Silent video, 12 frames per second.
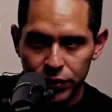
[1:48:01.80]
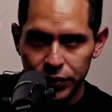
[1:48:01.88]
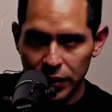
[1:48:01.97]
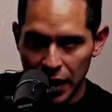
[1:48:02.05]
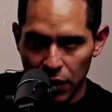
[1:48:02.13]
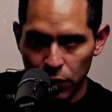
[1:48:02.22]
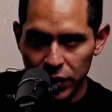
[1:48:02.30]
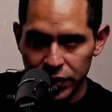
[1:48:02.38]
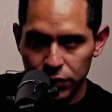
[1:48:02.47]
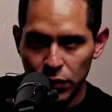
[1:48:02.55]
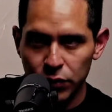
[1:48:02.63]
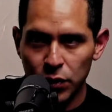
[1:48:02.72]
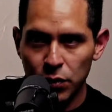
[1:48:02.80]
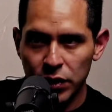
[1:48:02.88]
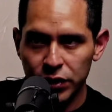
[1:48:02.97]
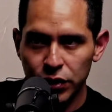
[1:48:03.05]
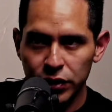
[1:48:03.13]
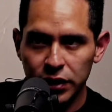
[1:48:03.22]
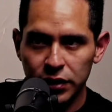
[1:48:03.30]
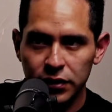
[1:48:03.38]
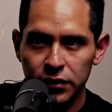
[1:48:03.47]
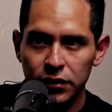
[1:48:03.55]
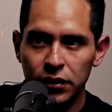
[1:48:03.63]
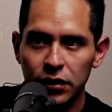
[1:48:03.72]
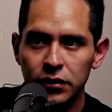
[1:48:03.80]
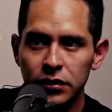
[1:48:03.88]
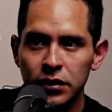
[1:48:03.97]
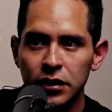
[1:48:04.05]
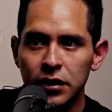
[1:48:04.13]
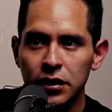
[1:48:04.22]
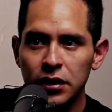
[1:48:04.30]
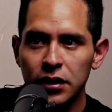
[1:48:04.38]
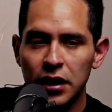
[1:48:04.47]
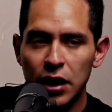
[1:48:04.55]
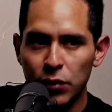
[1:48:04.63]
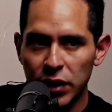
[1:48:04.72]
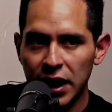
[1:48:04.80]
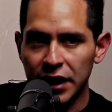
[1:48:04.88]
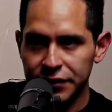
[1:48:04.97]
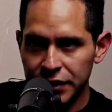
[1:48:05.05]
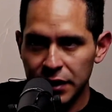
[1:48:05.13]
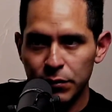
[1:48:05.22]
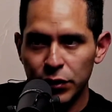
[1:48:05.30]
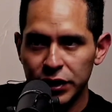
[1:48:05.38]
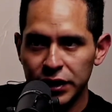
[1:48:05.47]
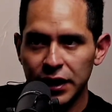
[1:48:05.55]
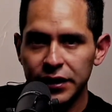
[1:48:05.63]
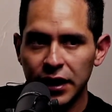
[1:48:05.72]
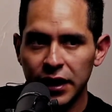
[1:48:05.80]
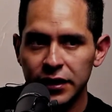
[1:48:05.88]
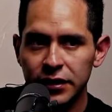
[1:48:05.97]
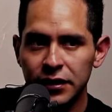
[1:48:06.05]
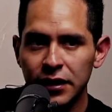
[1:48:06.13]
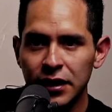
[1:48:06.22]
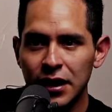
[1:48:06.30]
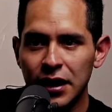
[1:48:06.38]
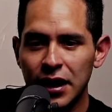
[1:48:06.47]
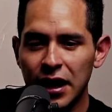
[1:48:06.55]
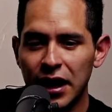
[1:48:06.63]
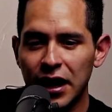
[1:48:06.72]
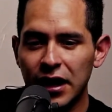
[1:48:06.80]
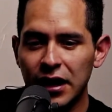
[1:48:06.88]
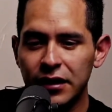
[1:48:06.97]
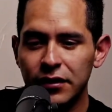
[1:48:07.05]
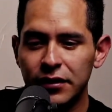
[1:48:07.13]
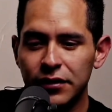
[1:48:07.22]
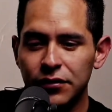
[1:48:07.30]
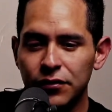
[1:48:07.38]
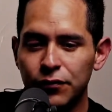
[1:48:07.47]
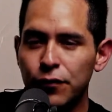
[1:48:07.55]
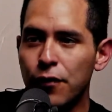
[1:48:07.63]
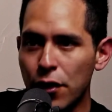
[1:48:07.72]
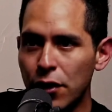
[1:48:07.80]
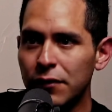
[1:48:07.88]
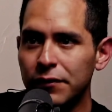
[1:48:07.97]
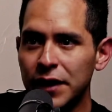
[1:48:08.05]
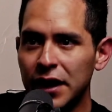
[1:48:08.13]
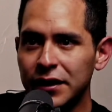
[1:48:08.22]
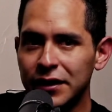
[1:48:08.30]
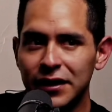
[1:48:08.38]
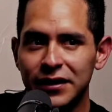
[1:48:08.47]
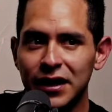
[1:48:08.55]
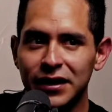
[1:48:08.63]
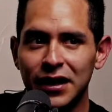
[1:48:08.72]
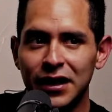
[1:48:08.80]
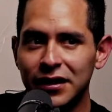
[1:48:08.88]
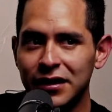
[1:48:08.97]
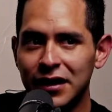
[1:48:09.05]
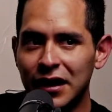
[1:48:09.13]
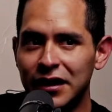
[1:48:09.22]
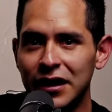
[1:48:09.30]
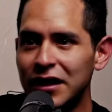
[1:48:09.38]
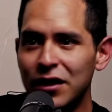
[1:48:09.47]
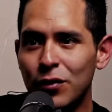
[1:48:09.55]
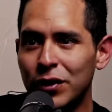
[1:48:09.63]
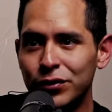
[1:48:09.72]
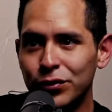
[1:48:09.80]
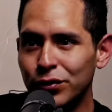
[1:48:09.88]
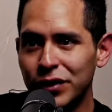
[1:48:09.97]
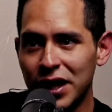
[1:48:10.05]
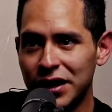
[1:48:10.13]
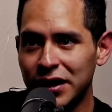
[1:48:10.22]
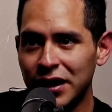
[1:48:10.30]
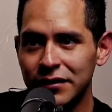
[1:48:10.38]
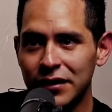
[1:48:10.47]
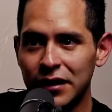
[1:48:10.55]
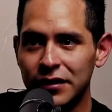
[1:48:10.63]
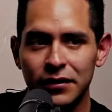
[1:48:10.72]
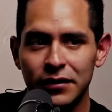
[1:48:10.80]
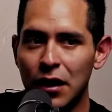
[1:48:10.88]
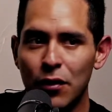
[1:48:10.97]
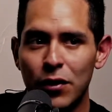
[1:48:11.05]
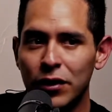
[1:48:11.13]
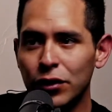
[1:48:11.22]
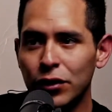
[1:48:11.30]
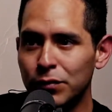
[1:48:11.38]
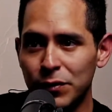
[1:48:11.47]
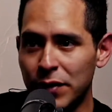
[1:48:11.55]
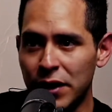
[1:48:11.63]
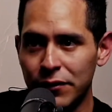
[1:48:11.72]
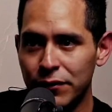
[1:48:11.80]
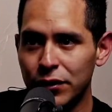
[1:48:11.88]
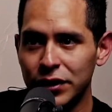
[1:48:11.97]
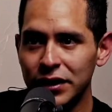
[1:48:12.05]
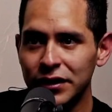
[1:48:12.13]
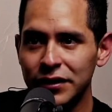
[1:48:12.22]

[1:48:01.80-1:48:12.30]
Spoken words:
language what we were talking, you know? And we had ceremony that night. And 4 of them decided that they didn't want to do dieta, that they were not prepared for this.